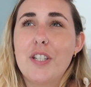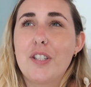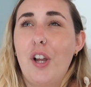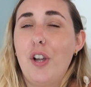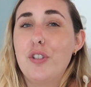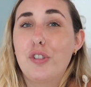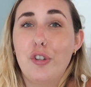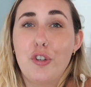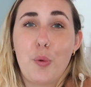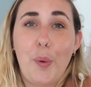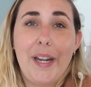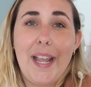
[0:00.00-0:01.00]
is
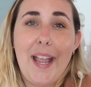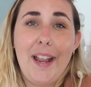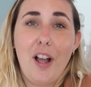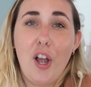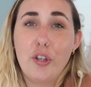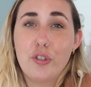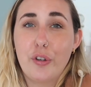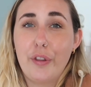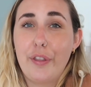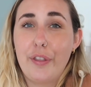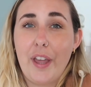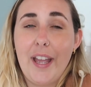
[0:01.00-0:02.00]
128,
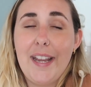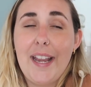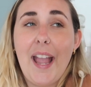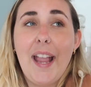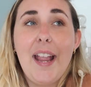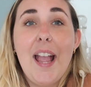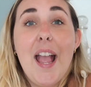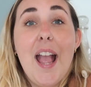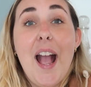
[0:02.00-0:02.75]
138,